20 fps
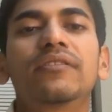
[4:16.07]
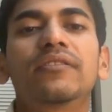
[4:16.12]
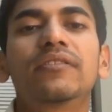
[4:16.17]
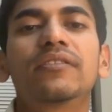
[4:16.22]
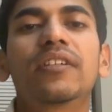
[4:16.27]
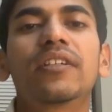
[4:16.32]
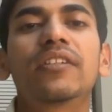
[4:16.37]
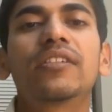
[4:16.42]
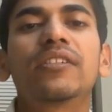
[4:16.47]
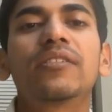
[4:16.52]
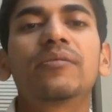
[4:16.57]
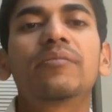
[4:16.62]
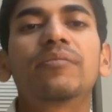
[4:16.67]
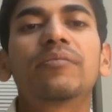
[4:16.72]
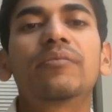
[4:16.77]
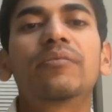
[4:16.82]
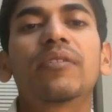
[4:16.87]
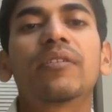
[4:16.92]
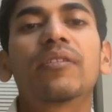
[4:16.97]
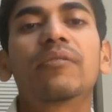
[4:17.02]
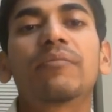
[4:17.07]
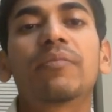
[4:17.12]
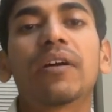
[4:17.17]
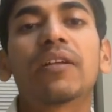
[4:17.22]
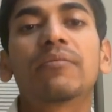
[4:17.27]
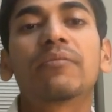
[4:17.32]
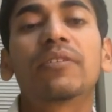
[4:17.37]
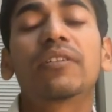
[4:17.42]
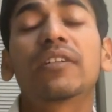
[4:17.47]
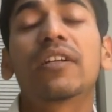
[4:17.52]
the
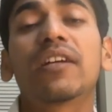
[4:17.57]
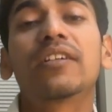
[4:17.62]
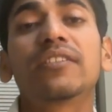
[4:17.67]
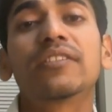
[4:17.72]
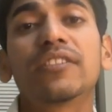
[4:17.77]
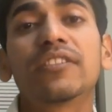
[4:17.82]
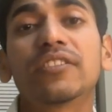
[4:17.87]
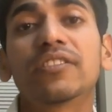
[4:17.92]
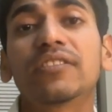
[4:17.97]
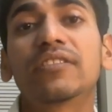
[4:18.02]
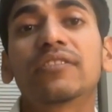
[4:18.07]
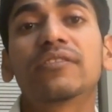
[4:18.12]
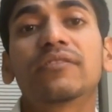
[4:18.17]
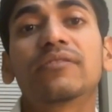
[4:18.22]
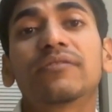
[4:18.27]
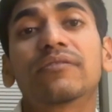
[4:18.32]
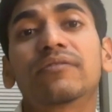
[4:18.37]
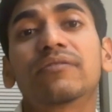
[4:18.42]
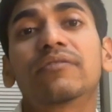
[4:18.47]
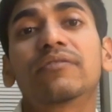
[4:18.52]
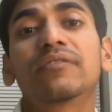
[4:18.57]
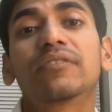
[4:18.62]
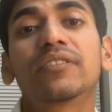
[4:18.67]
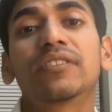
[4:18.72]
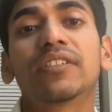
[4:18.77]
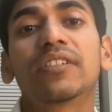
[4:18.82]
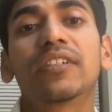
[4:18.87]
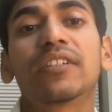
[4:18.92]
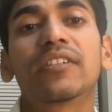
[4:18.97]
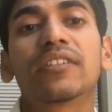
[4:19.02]
reparameterization
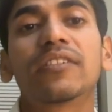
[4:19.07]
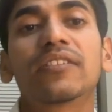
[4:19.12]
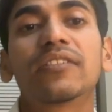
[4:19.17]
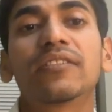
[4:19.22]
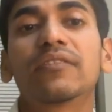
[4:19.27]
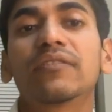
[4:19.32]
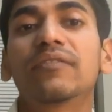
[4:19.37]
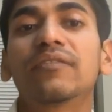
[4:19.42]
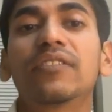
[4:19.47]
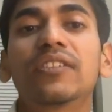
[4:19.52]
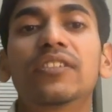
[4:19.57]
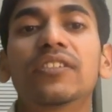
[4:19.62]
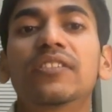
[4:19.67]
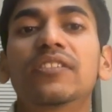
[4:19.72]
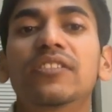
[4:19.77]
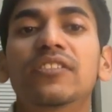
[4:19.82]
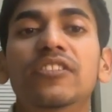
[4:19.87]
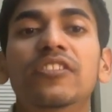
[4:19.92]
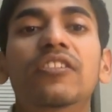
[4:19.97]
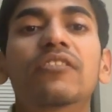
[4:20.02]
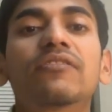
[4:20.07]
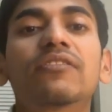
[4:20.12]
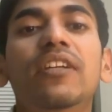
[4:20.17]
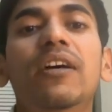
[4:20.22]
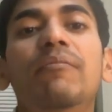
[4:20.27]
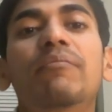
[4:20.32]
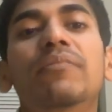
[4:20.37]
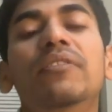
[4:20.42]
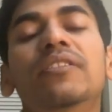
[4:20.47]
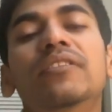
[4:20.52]
trick, which is instead of
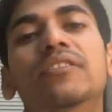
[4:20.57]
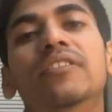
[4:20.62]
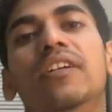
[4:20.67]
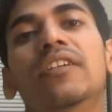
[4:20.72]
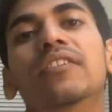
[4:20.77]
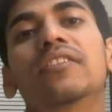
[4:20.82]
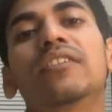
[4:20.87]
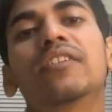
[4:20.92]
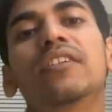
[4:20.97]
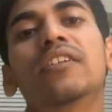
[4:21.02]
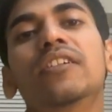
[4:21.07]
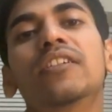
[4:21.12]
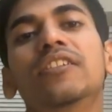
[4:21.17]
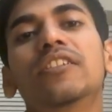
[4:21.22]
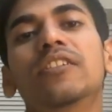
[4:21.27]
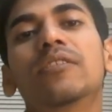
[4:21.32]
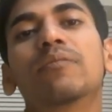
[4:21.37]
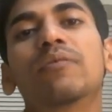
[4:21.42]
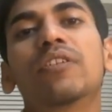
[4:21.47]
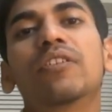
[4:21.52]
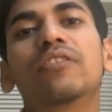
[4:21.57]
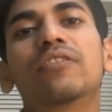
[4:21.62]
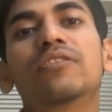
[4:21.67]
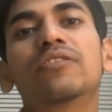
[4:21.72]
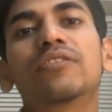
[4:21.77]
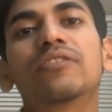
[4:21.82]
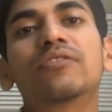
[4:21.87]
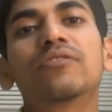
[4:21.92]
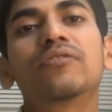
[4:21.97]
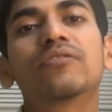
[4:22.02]
sampling z similar to
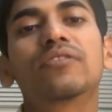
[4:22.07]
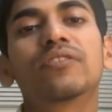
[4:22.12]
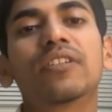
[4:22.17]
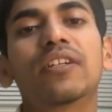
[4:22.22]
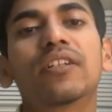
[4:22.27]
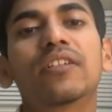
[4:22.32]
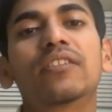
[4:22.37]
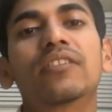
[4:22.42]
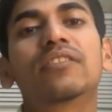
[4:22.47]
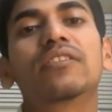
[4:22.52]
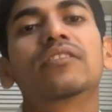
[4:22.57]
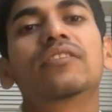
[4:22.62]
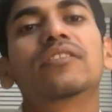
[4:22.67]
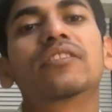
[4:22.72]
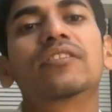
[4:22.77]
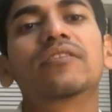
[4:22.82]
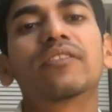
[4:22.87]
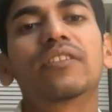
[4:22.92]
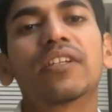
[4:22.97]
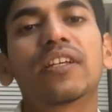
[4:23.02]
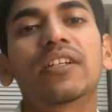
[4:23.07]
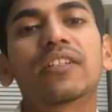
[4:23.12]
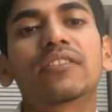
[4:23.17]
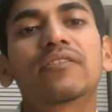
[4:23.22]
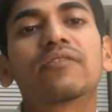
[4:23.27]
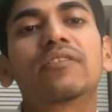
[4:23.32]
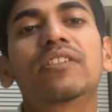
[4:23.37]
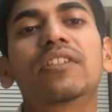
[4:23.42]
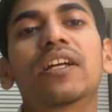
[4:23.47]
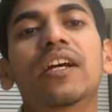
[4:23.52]
q z given x,
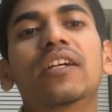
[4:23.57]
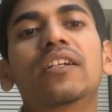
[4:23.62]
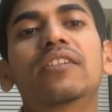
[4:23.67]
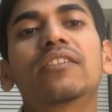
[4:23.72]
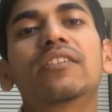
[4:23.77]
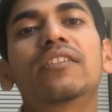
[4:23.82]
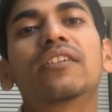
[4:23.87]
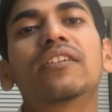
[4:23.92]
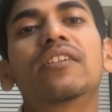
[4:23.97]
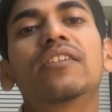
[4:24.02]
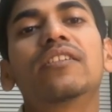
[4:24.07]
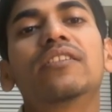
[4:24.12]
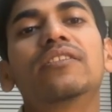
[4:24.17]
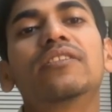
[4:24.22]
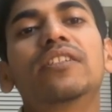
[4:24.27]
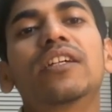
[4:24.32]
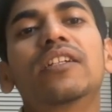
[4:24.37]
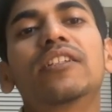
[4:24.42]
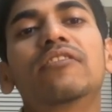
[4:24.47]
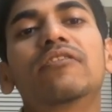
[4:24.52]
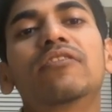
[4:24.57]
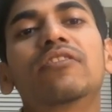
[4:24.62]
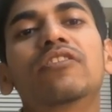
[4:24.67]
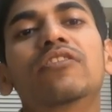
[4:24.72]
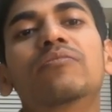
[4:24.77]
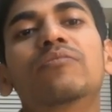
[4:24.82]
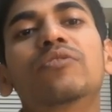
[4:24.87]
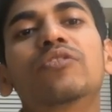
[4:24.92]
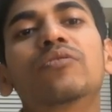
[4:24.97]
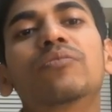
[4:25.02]
we write z equal to
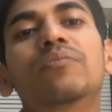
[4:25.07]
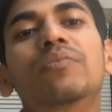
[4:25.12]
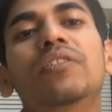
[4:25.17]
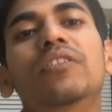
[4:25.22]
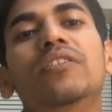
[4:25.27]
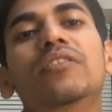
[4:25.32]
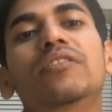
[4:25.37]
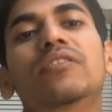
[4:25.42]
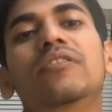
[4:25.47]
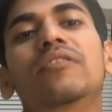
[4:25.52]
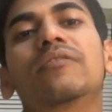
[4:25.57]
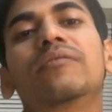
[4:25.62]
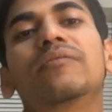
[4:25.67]
mu plus